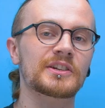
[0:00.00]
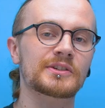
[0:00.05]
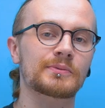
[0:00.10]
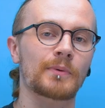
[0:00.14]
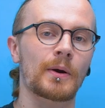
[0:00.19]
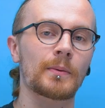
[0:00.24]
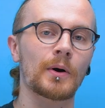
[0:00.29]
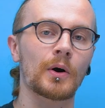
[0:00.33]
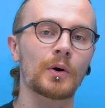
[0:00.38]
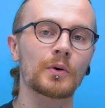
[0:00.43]
But this
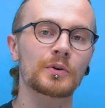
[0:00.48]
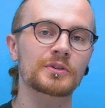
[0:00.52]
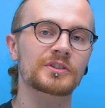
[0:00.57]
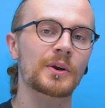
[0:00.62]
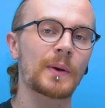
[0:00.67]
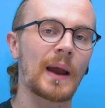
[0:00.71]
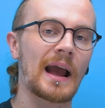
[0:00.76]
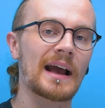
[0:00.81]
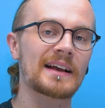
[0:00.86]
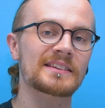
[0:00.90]
robot
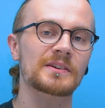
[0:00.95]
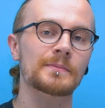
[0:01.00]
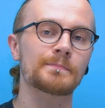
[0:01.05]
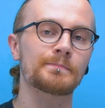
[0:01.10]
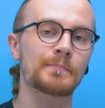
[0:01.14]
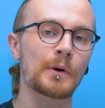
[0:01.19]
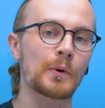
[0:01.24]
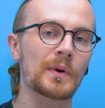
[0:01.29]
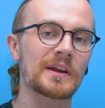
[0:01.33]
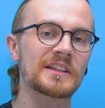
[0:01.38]
also has a
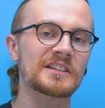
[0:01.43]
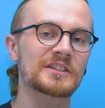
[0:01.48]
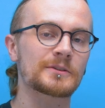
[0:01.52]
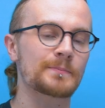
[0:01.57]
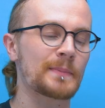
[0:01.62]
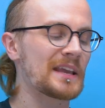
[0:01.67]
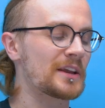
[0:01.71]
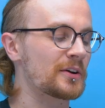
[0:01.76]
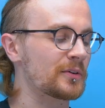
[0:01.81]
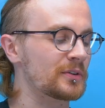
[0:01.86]
built-in
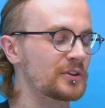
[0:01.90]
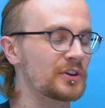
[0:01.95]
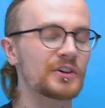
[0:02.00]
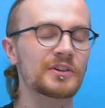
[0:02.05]
speaker and